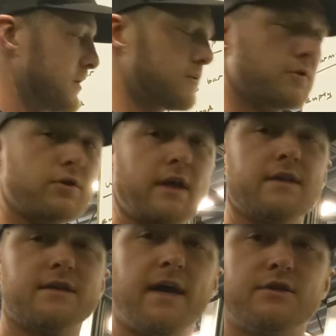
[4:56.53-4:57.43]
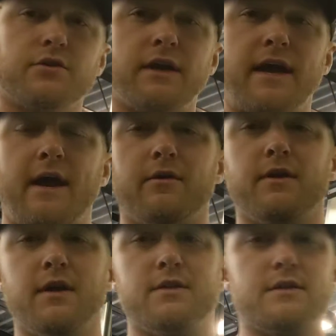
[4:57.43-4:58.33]
Since we're trying to titrate
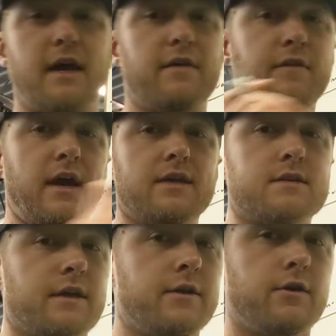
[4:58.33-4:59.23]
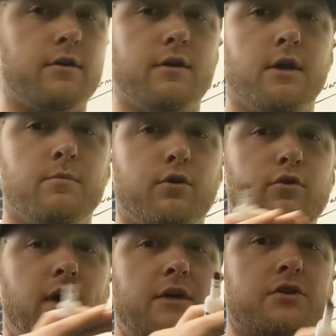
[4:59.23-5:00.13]
out, just have nice linear
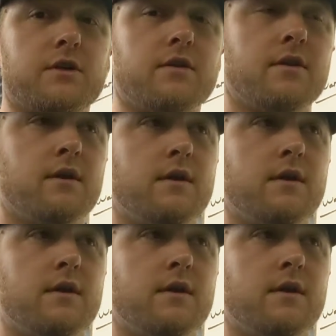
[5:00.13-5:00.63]
progression,